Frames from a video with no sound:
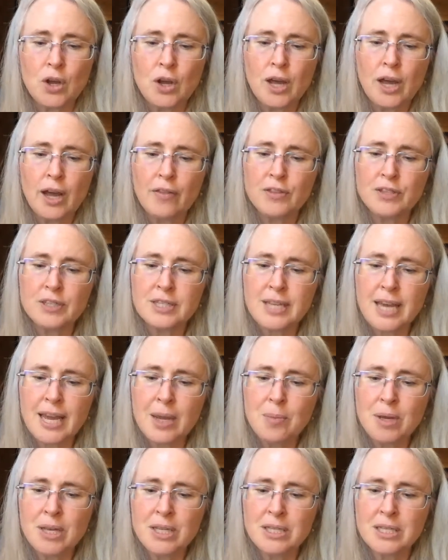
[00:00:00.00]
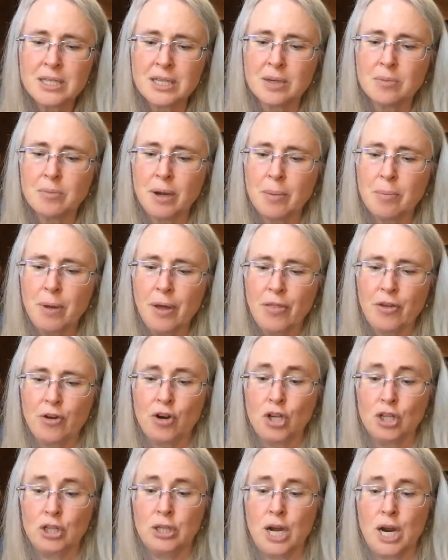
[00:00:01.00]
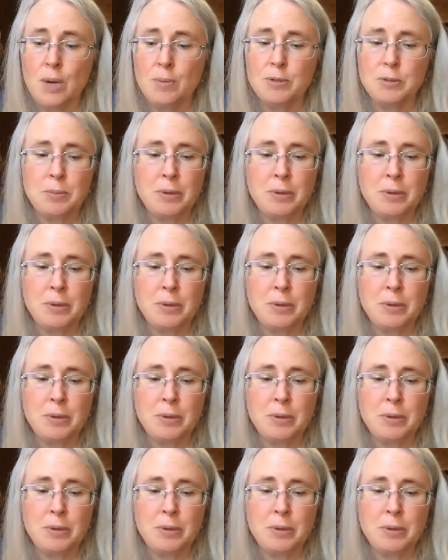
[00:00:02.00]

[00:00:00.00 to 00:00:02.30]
At the same instant, my mother, alarmed